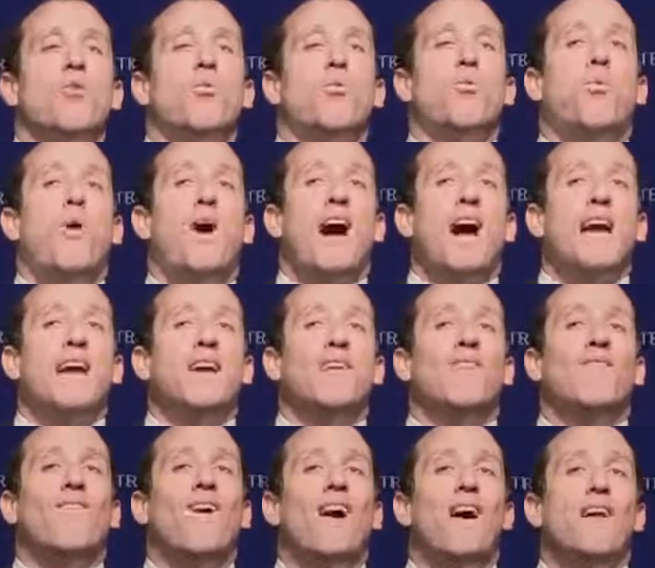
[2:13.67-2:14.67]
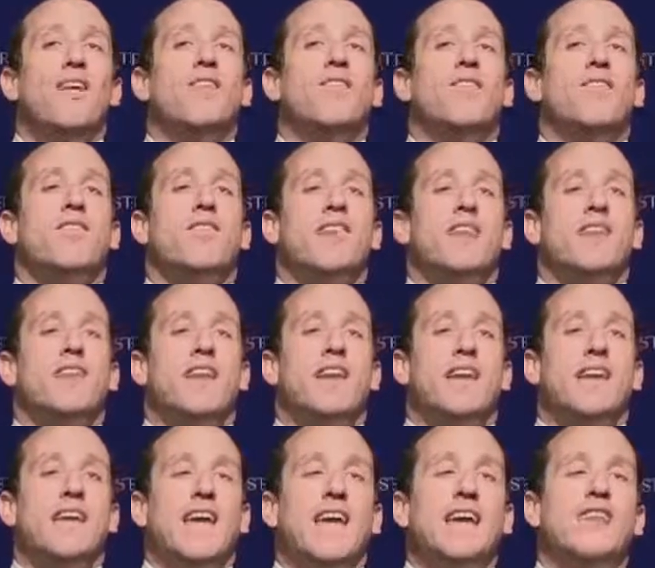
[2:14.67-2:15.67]
why it was that
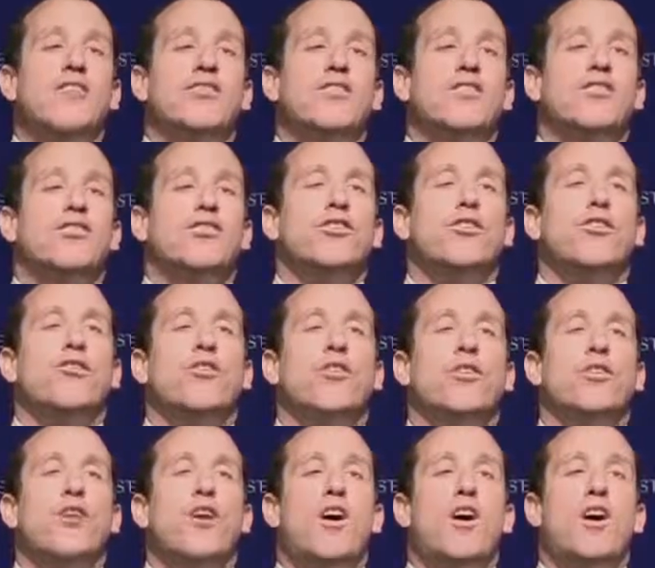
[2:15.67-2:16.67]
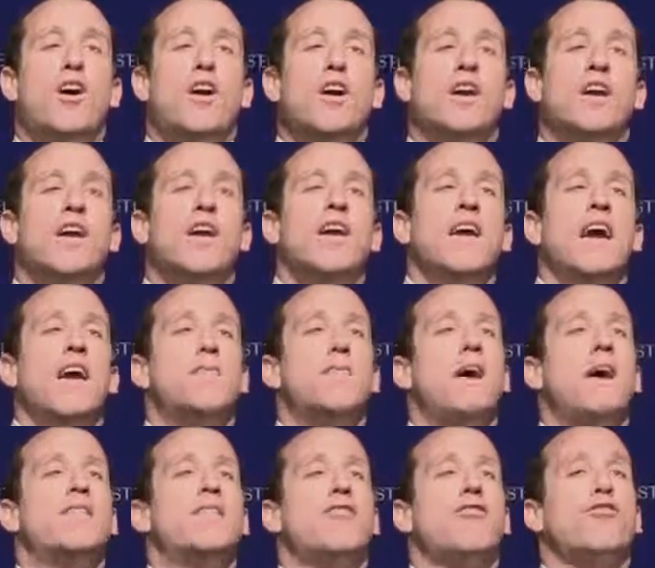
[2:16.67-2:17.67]
litigation took so long. And
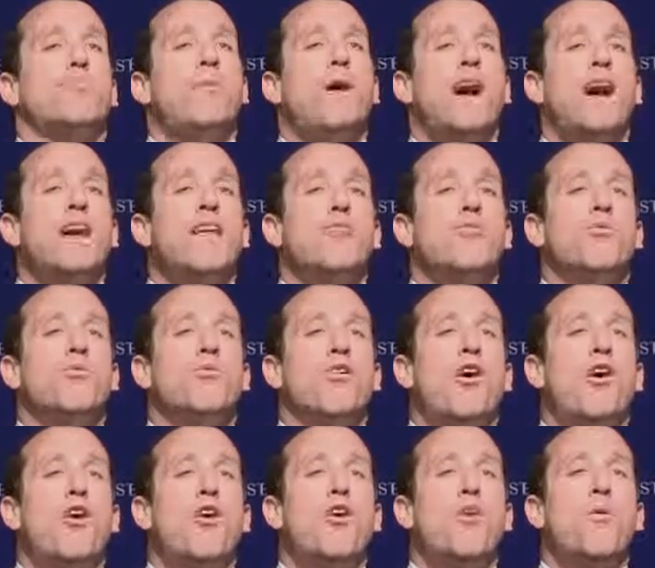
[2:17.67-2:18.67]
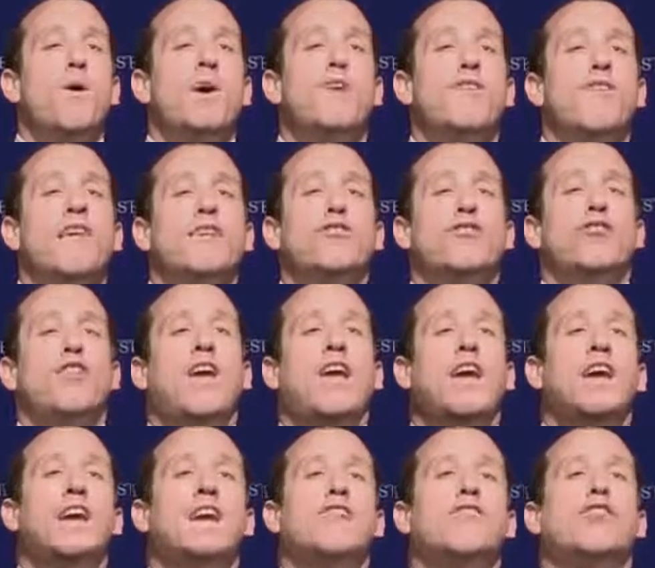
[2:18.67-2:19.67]
my response was always that
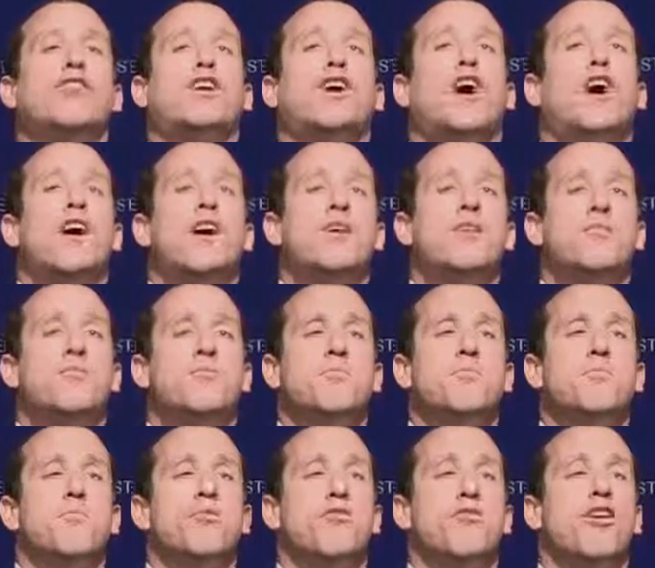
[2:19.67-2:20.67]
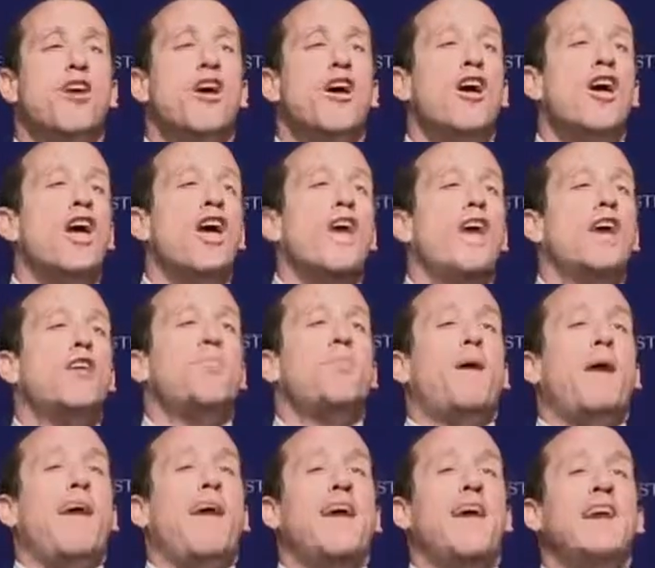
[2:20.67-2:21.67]
change comes in
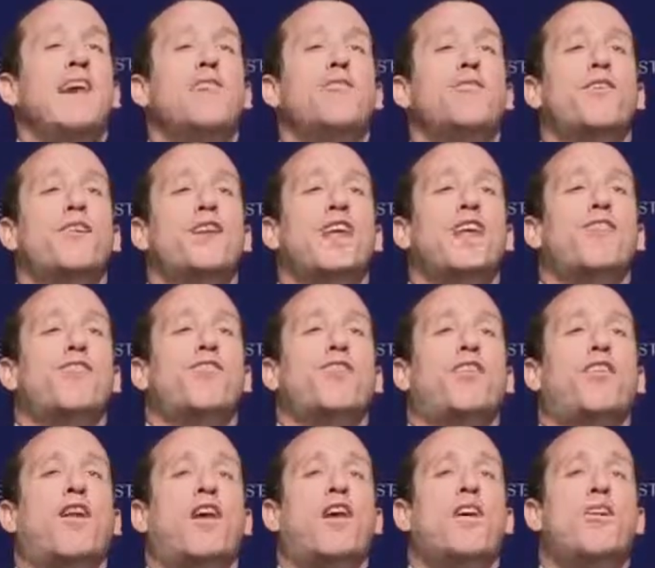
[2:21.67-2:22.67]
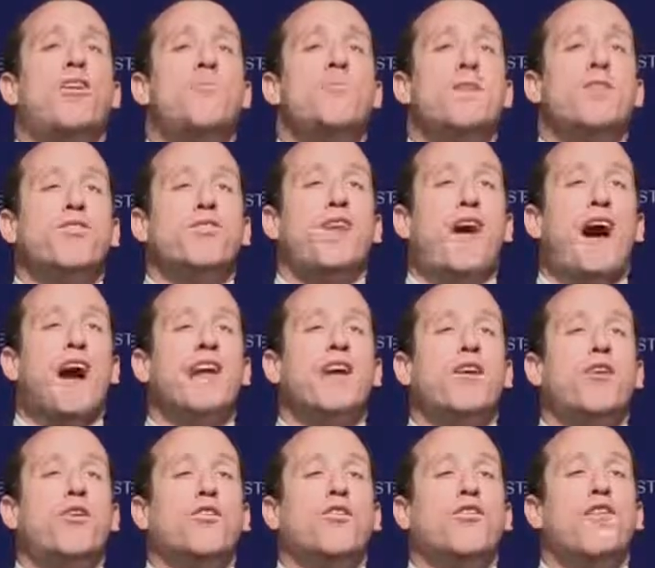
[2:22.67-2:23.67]
painfully slow,
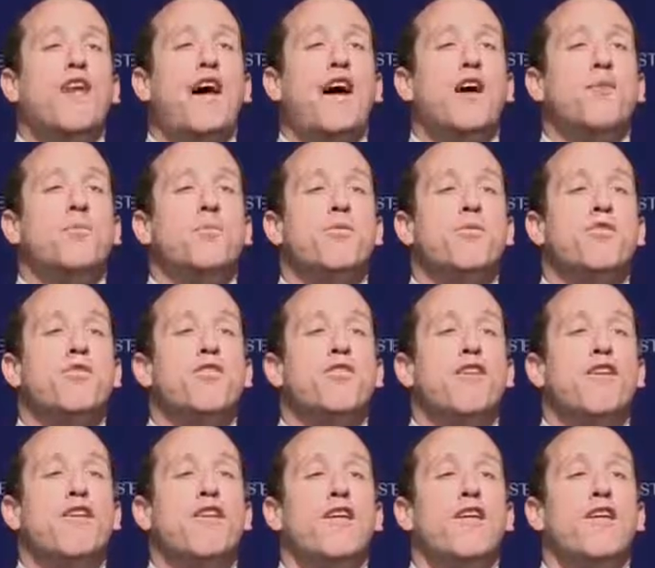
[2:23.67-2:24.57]
methodical steps.